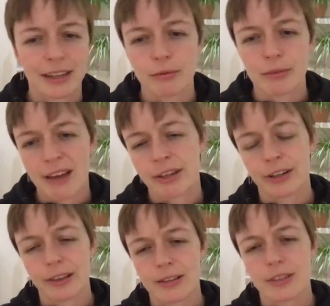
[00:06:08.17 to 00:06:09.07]
and we have it
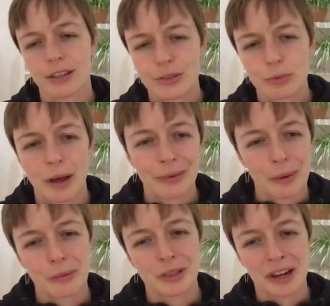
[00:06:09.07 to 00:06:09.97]
here in London as well
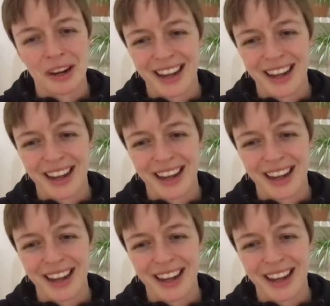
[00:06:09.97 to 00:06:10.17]
when we're not on